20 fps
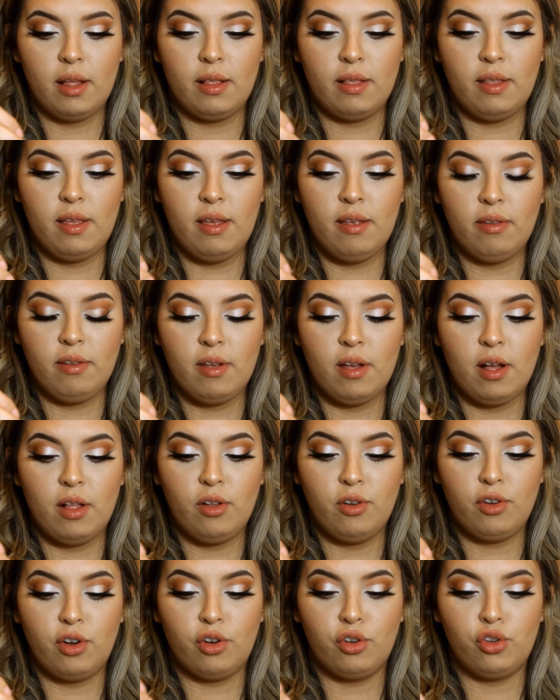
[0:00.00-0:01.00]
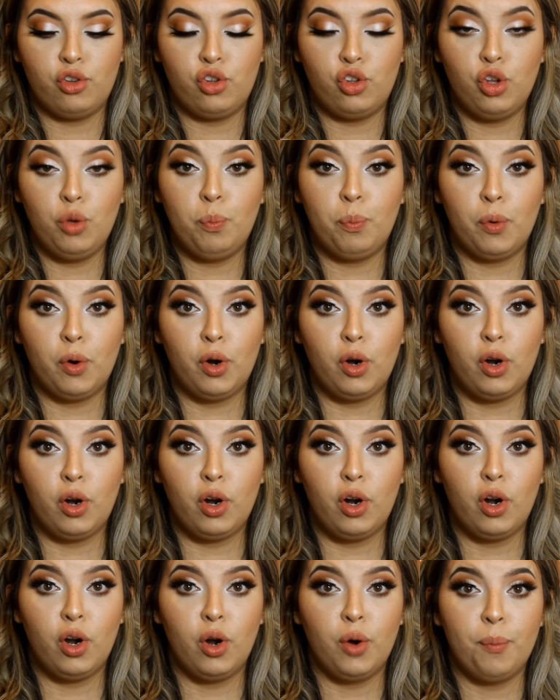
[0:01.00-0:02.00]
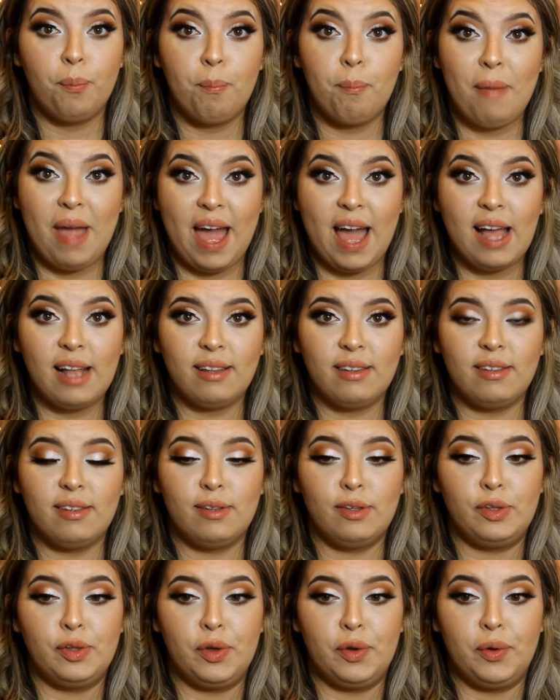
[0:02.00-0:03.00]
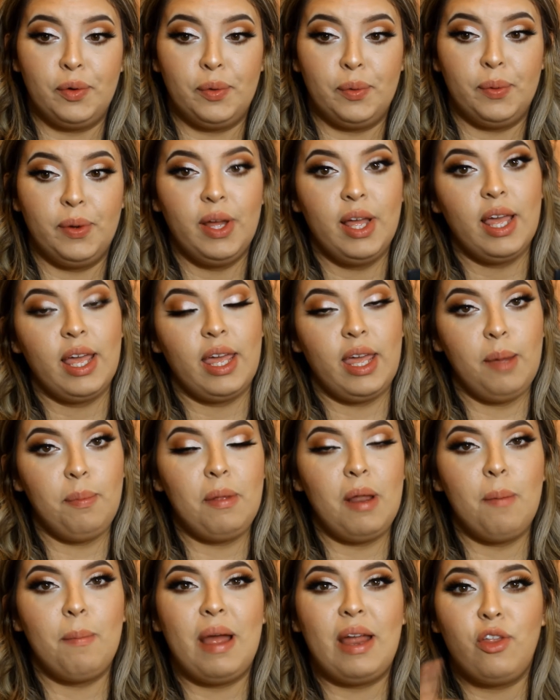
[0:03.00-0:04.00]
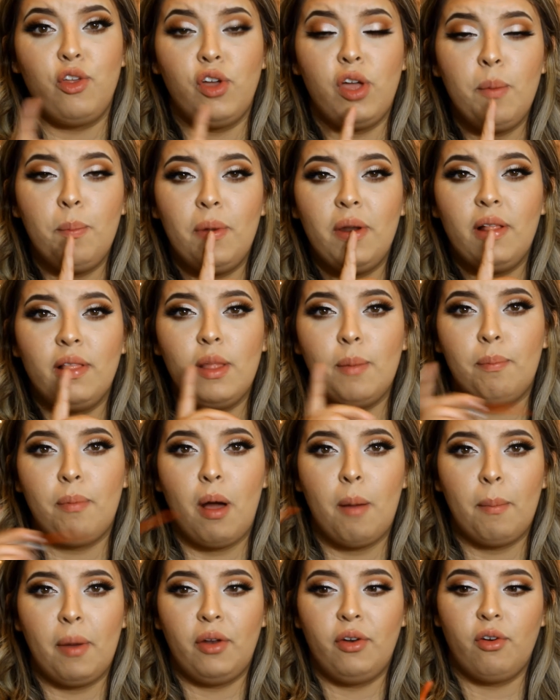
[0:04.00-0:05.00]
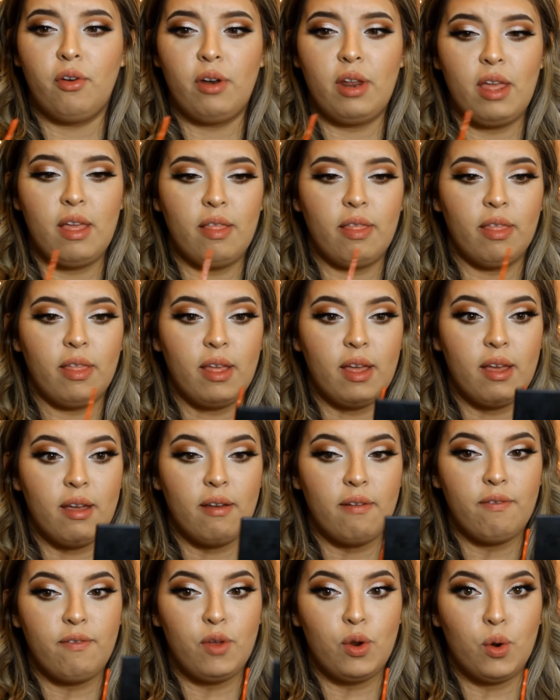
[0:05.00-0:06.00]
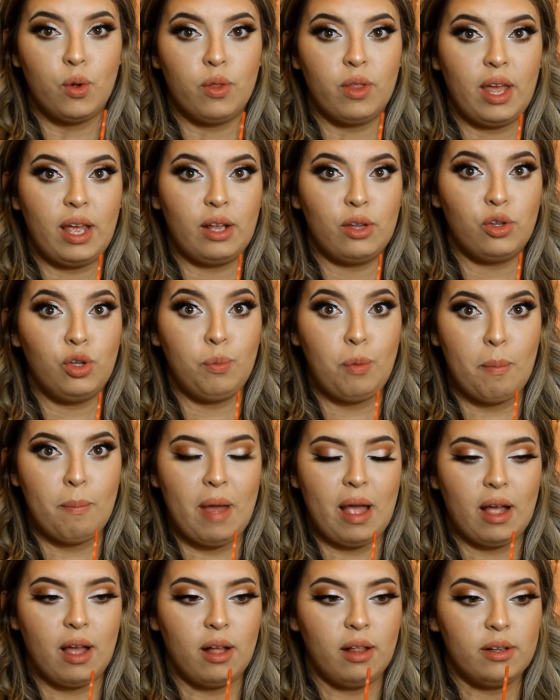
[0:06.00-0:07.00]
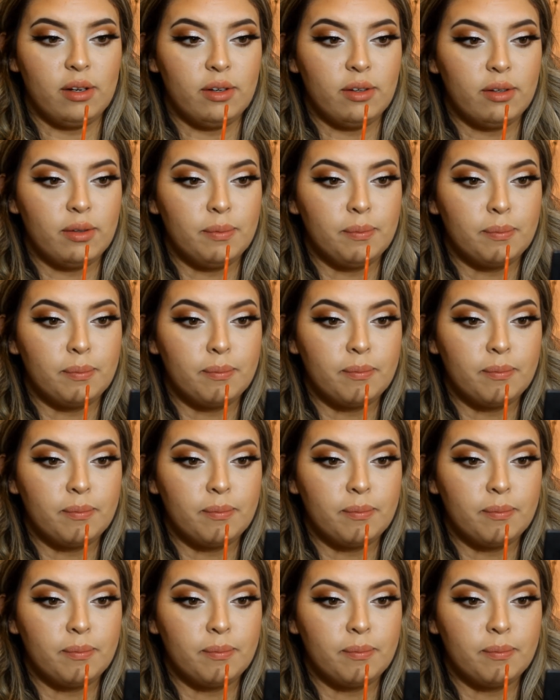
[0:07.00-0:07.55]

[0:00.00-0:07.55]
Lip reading: And these colors are super matte, so keep that in mind. You can put a lip balm underneath if you don't like super matte colors.